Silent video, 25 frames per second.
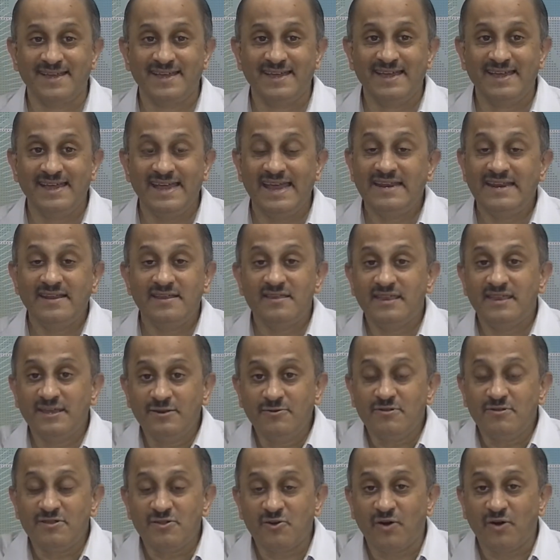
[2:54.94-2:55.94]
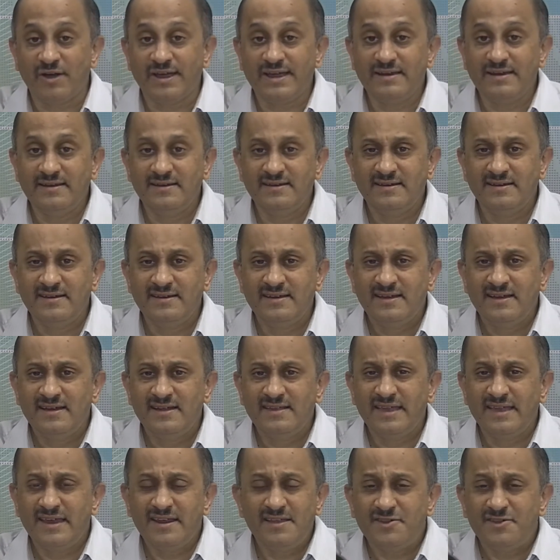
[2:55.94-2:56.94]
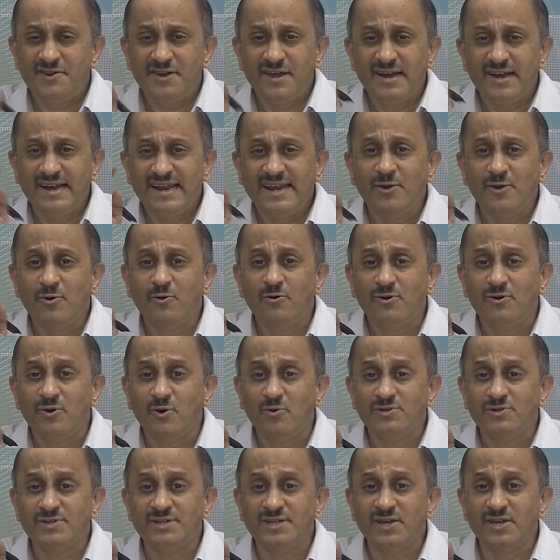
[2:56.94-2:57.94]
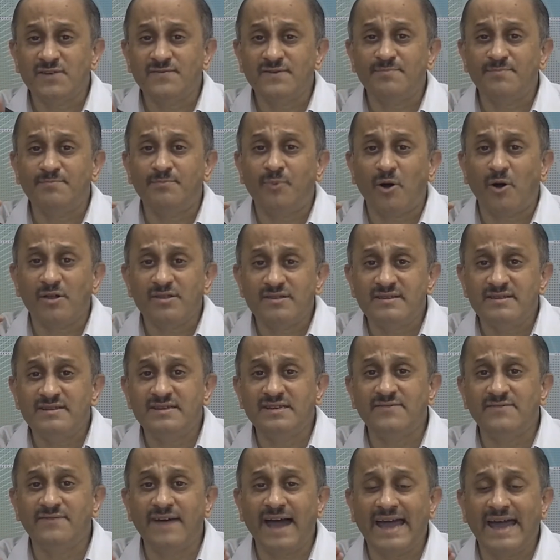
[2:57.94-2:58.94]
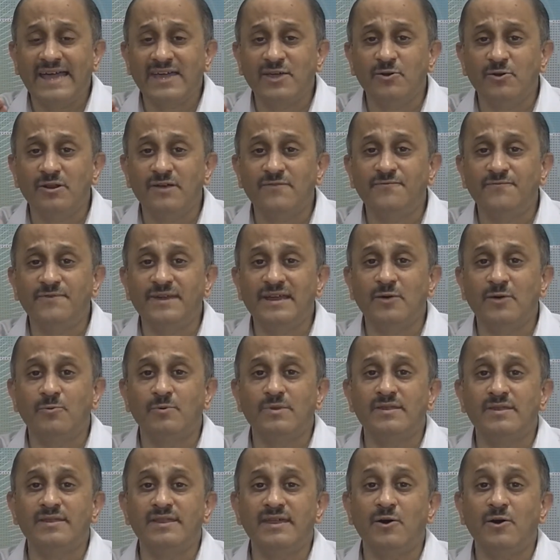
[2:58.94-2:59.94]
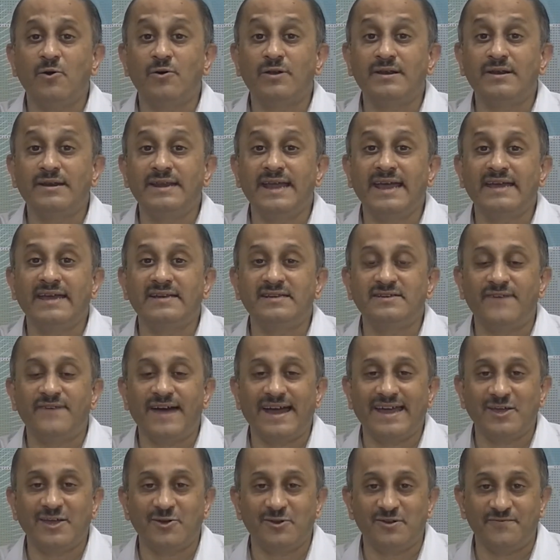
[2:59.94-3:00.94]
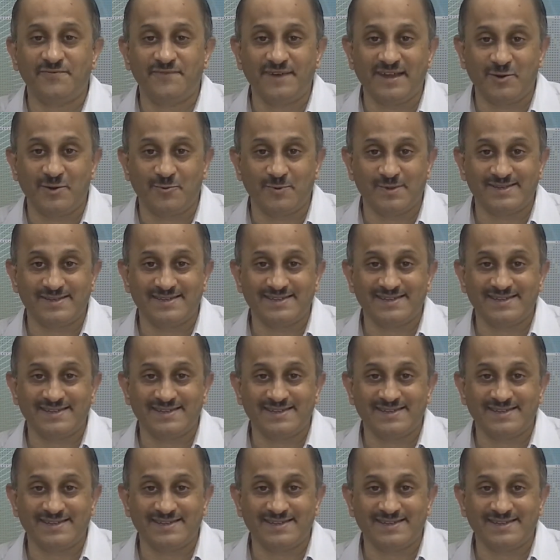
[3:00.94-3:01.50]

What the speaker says: In a sinusoid, there is really no notion of a positive angular frequency or a negative angular frequency.